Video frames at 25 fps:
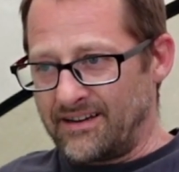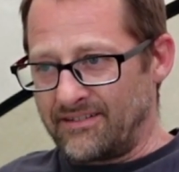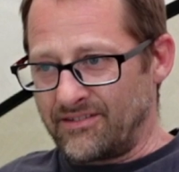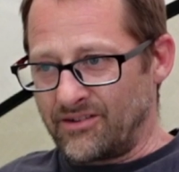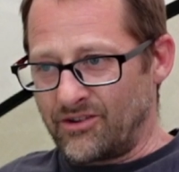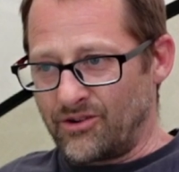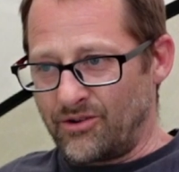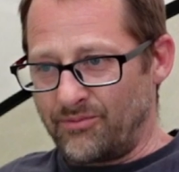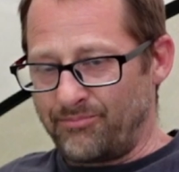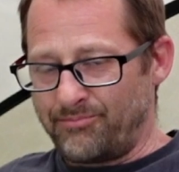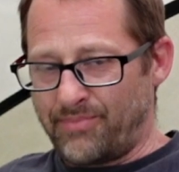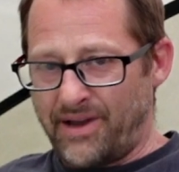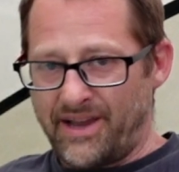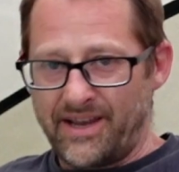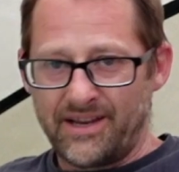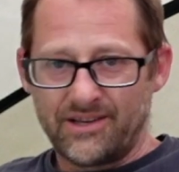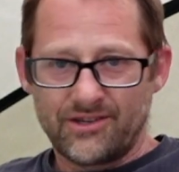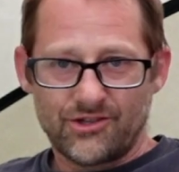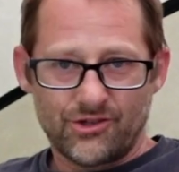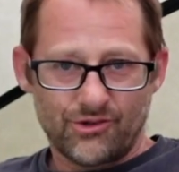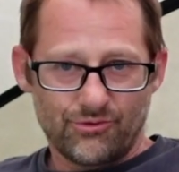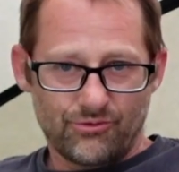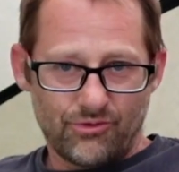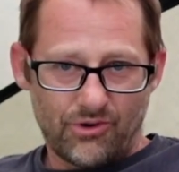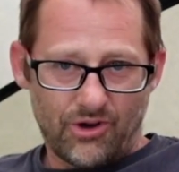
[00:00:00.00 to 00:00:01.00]
got bait
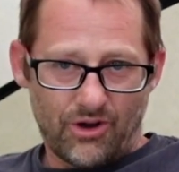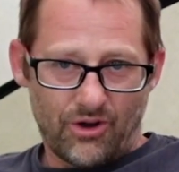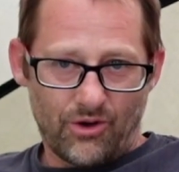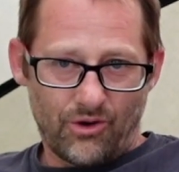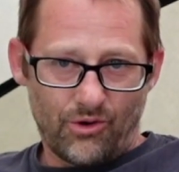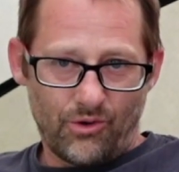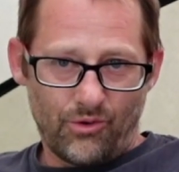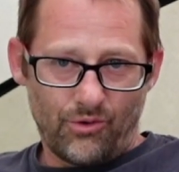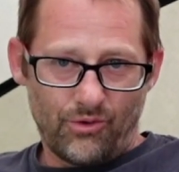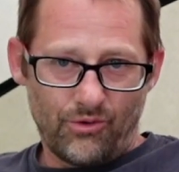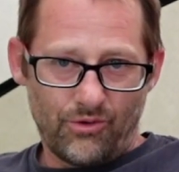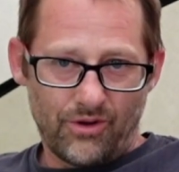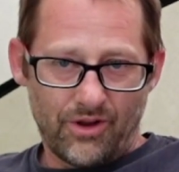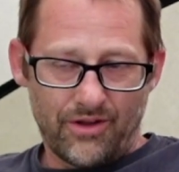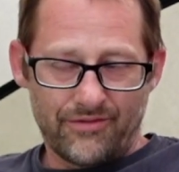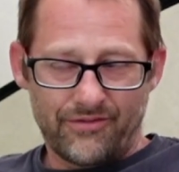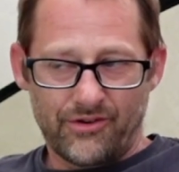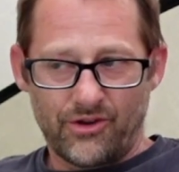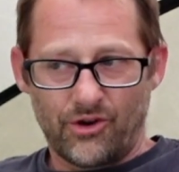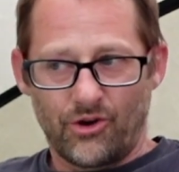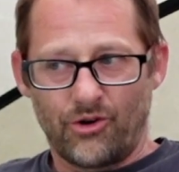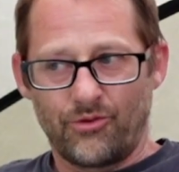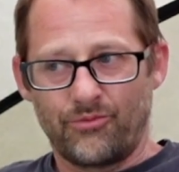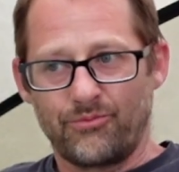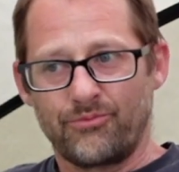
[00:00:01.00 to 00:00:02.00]
to roll, I've
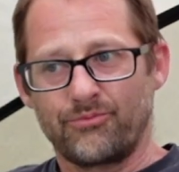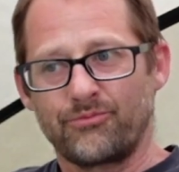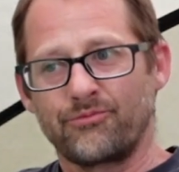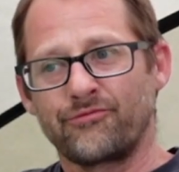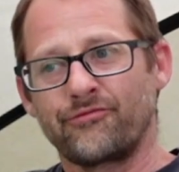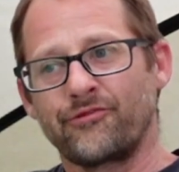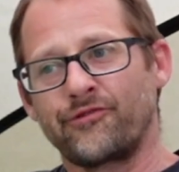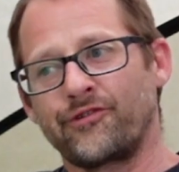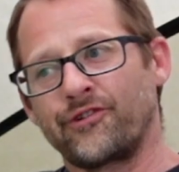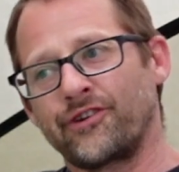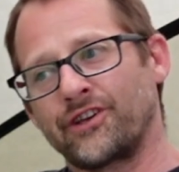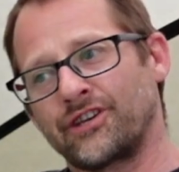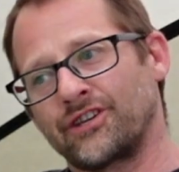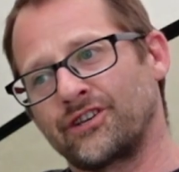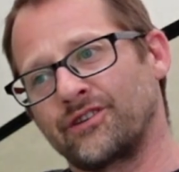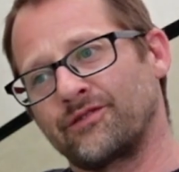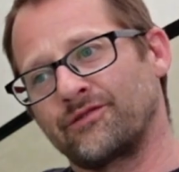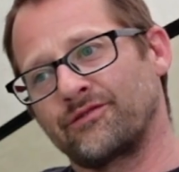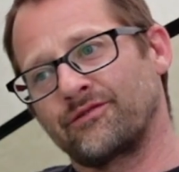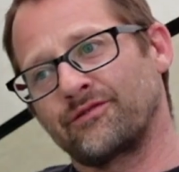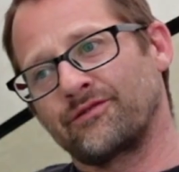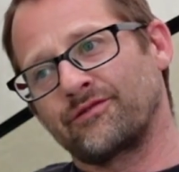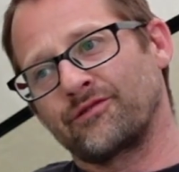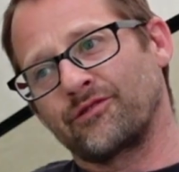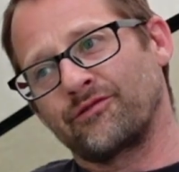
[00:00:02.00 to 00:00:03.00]
got fish
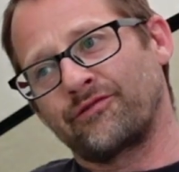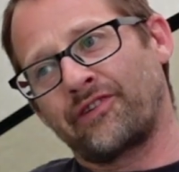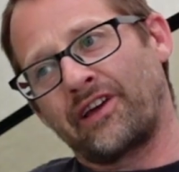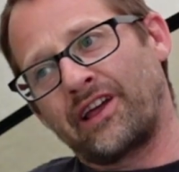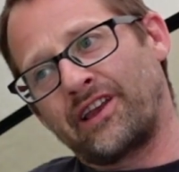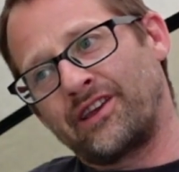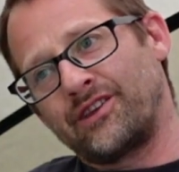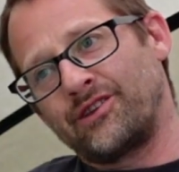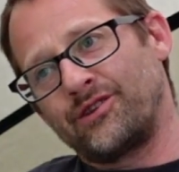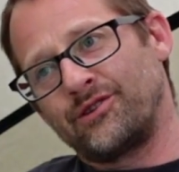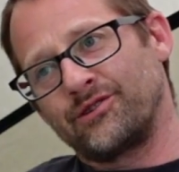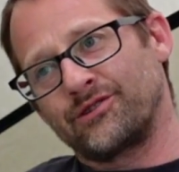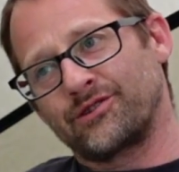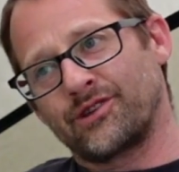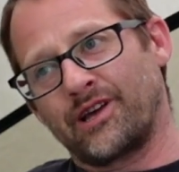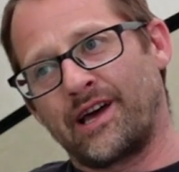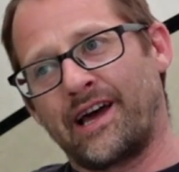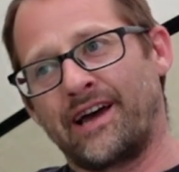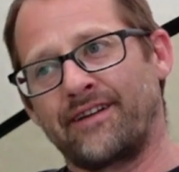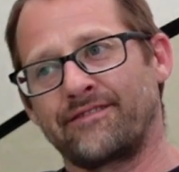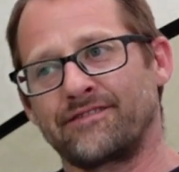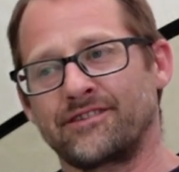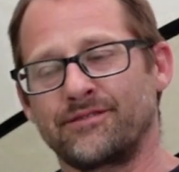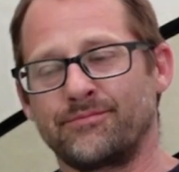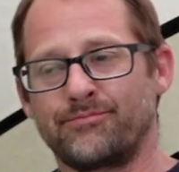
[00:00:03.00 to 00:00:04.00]
venues I
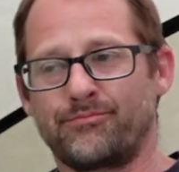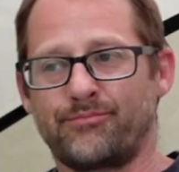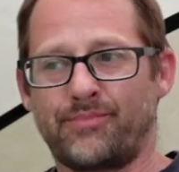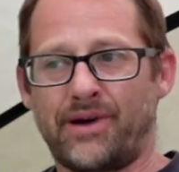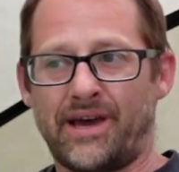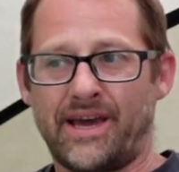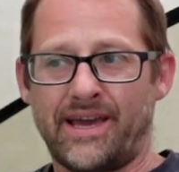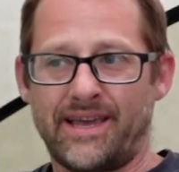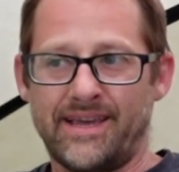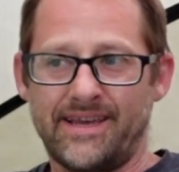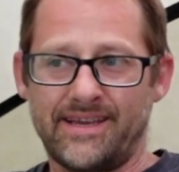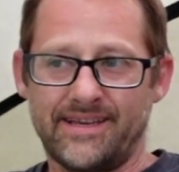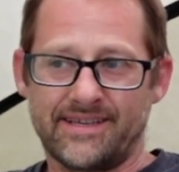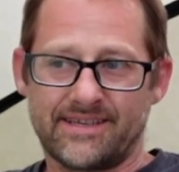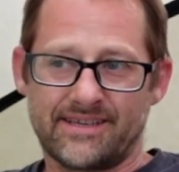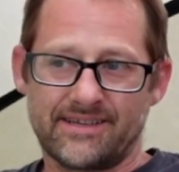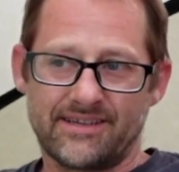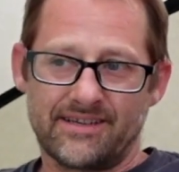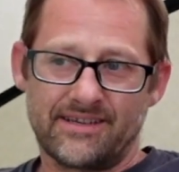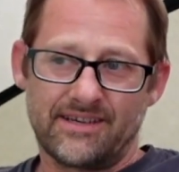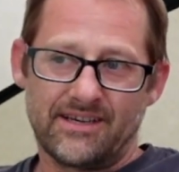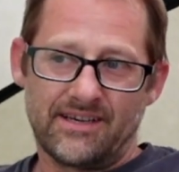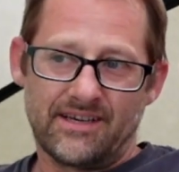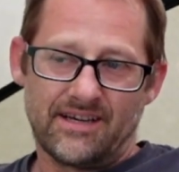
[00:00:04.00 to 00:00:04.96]
have to bait.